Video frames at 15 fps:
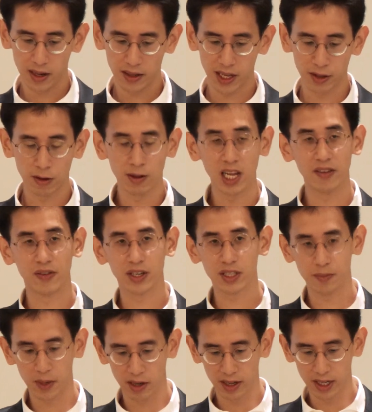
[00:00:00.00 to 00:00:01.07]
That their life
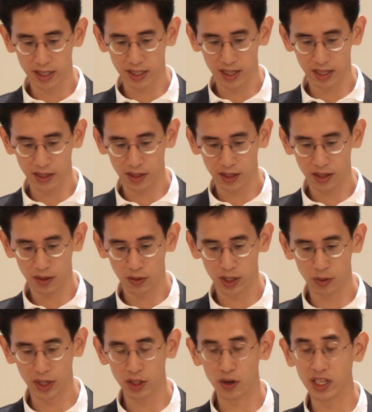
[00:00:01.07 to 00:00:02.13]
experiences, which
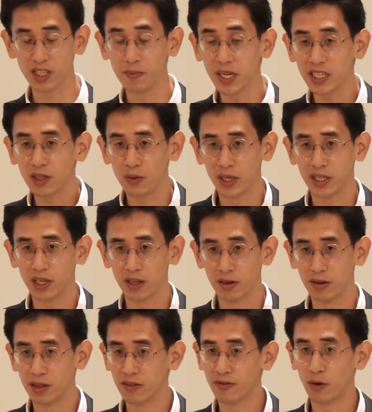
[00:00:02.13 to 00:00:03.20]
we transmit to each other
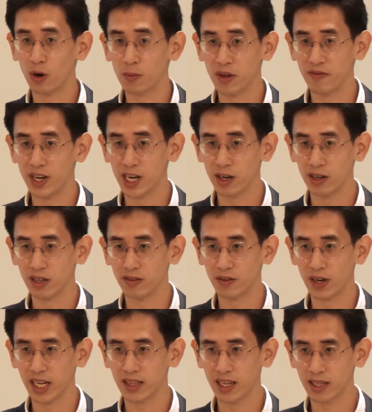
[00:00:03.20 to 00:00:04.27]
in the form of narratives,
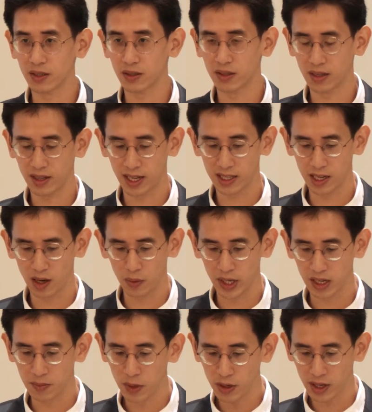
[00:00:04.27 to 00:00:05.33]
right? That's how we
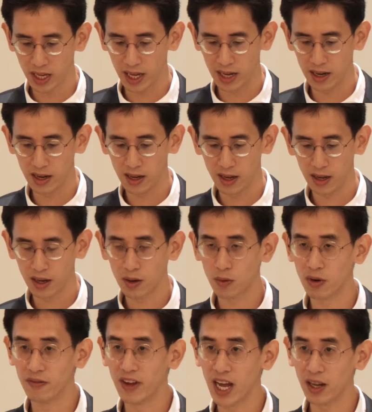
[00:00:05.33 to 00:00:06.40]
communicate,
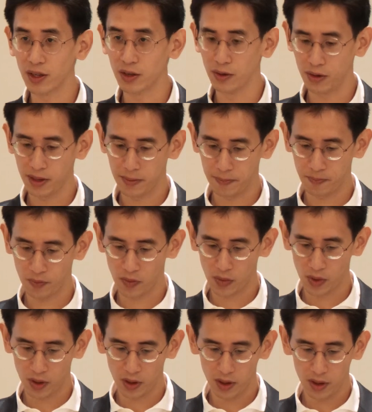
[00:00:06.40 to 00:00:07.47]
were valued.
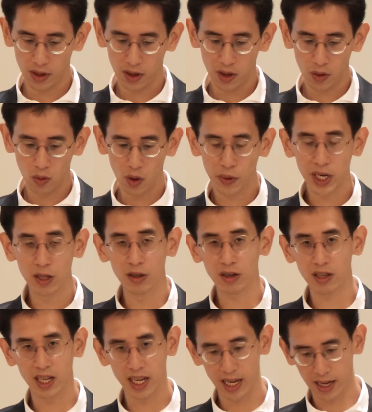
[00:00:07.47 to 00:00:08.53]
What would it
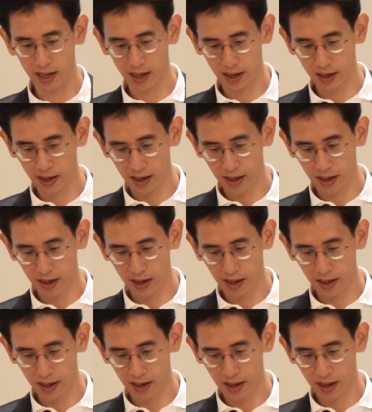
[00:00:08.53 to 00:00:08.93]
look like